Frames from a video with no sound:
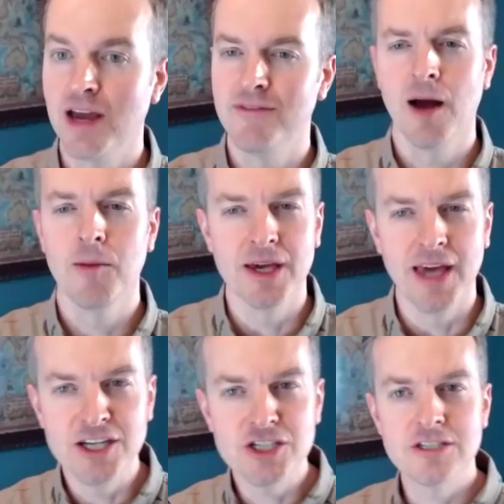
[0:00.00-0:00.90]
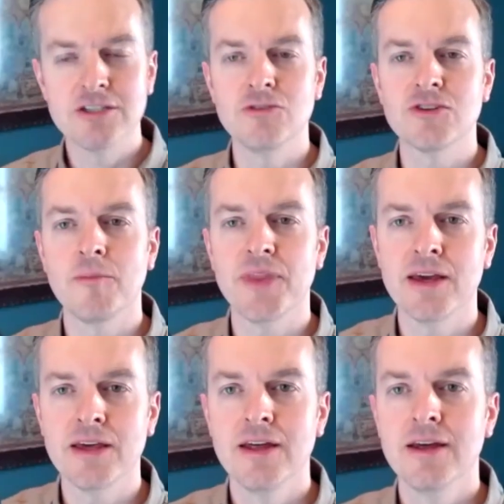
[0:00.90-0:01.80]
have an obligation to do
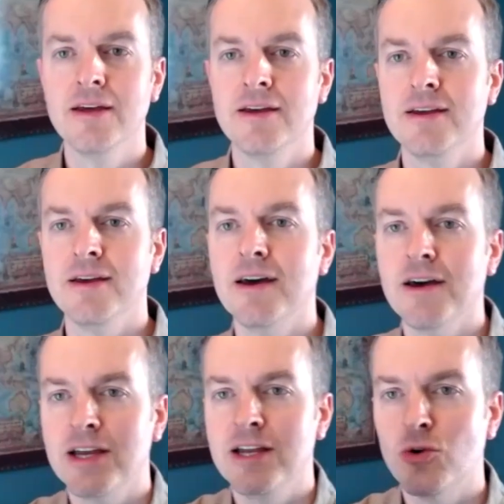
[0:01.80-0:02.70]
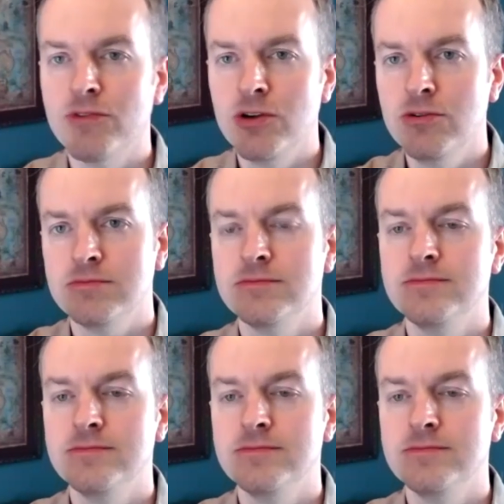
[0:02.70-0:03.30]
something in your view?